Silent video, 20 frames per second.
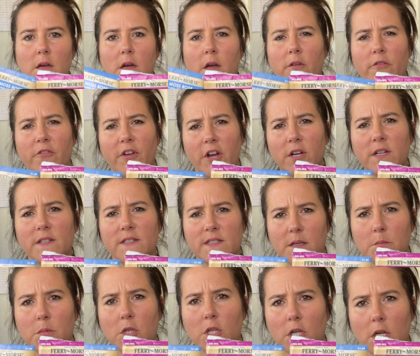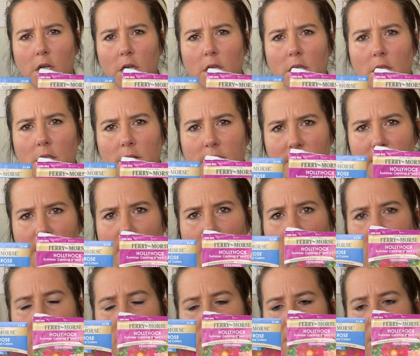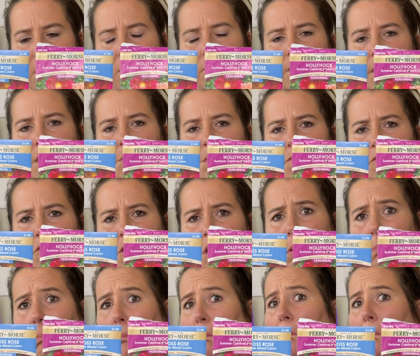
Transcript: Very similar. You see that? Hopefully I'm in frame.